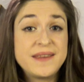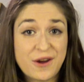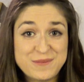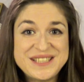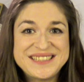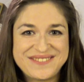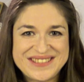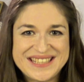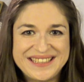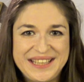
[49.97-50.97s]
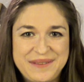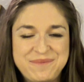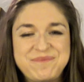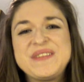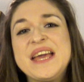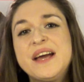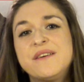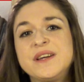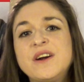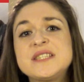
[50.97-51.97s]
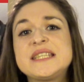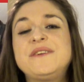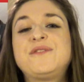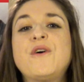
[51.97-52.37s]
the object of study. Vygotsky